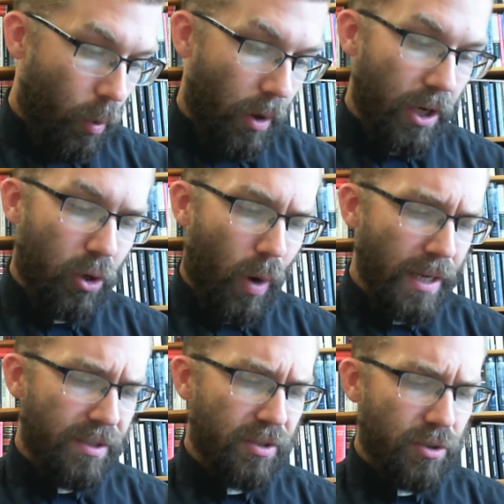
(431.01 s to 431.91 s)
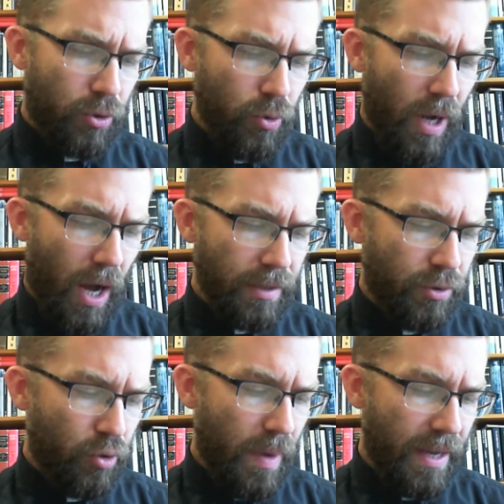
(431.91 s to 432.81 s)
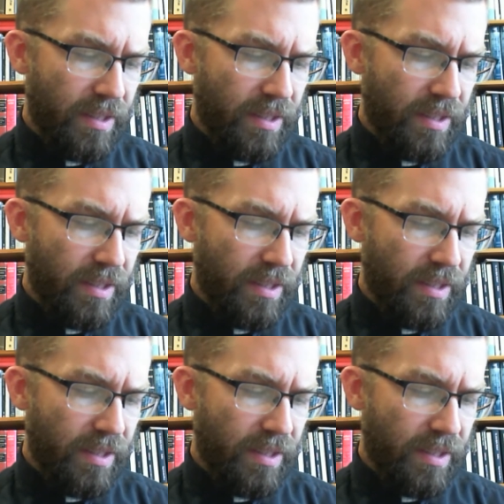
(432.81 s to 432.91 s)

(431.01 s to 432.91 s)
wherein Christ, true God and true man,